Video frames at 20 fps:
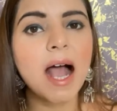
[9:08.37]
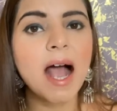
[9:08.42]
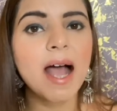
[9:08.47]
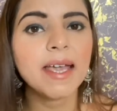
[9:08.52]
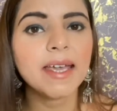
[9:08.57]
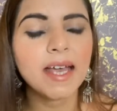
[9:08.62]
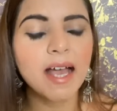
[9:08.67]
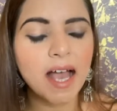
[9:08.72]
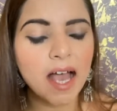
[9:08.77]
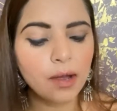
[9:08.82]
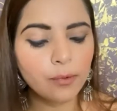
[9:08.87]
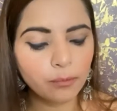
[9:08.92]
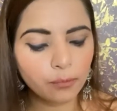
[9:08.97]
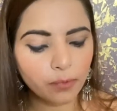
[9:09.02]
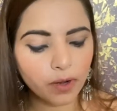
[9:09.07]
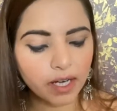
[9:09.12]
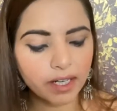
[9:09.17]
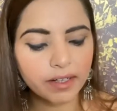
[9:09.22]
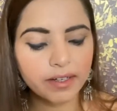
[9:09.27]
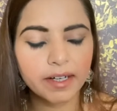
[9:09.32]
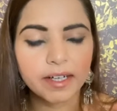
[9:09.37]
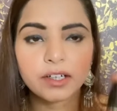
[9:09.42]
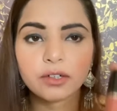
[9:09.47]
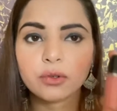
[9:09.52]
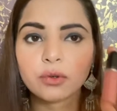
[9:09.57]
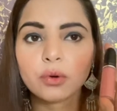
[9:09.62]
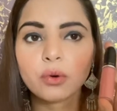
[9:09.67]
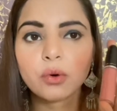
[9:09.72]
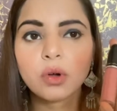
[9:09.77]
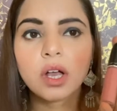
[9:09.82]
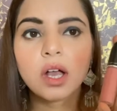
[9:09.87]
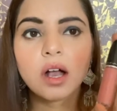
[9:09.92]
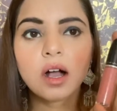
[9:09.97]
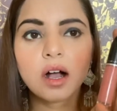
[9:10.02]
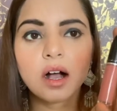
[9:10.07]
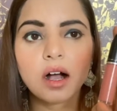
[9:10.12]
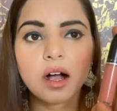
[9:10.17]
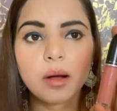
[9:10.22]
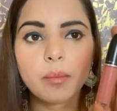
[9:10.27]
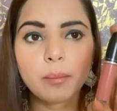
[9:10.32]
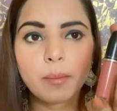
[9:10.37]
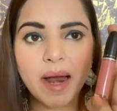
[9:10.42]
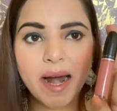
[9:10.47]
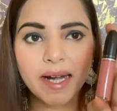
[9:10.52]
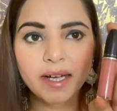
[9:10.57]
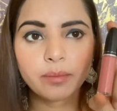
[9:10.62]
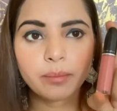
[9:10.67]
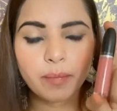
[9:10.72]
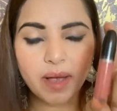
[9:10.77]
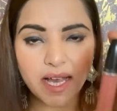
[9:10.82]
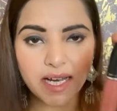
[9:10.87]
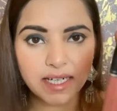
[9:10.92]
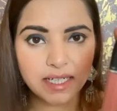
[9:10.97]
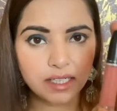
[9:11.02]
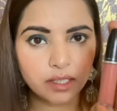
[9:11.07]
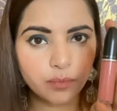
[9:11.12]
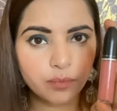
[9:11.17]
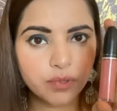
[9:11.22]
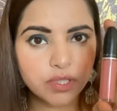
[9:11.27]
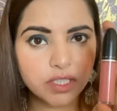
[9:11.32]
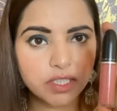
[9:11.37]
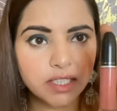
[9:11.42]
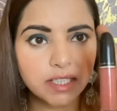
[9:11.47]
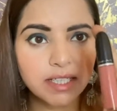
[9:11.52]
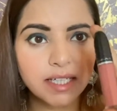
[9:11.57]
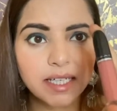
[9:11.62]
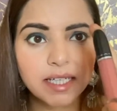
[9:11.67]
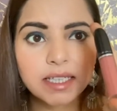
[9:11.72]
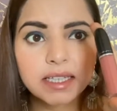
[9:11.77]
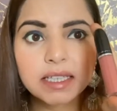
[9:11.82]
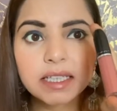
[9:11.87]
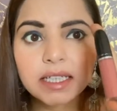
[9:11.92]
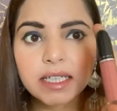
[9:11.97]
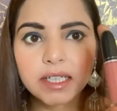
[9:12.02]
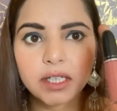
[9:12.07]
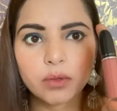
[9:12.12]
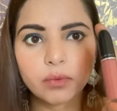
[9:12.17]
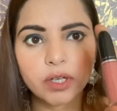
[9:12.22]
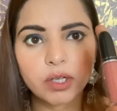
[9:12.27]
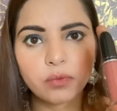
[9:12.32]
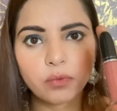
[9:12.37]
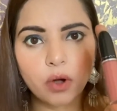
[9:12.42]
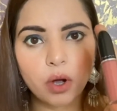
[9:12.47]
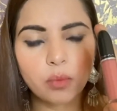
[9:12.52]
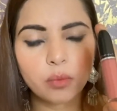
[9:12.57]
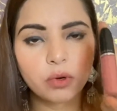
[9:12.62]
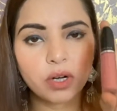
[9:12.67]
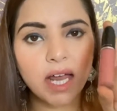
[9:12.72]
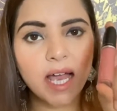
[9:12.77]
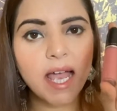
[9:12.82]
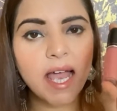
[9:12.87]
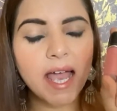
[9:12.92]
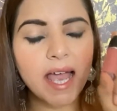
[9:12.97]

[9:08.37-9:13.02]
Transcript: I have one retro matte MAC lipstick in the liquid formula,